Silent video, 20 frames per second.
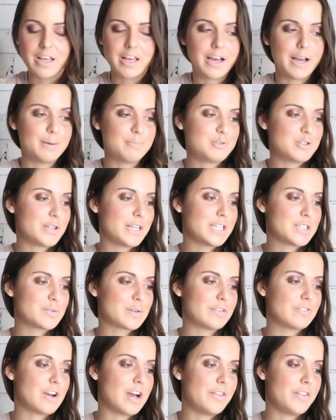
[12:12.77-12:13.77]
So that's
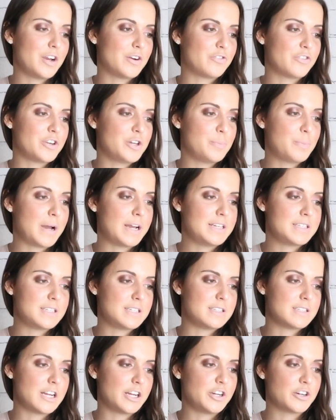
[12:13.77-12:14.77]
what I've got there for you
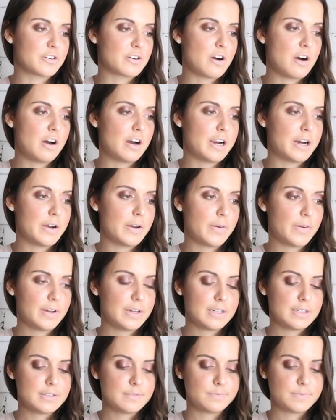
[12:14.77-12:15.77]
Pisces. Now your card
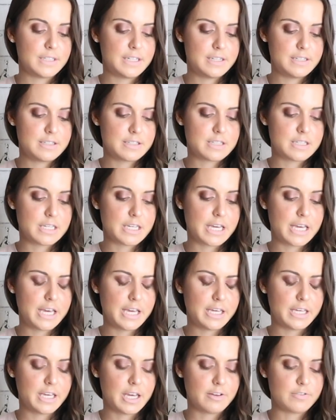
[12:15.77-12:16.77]
is the
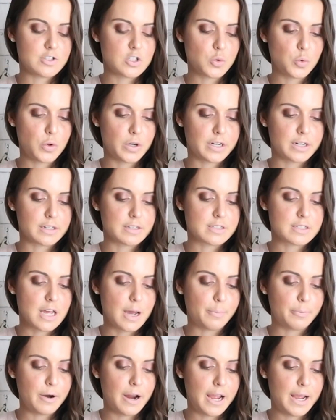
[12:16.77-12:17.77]
King of Swords,
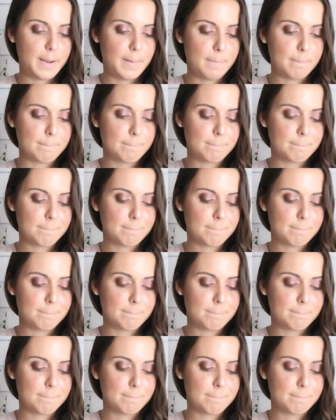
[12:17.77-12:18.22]
upright.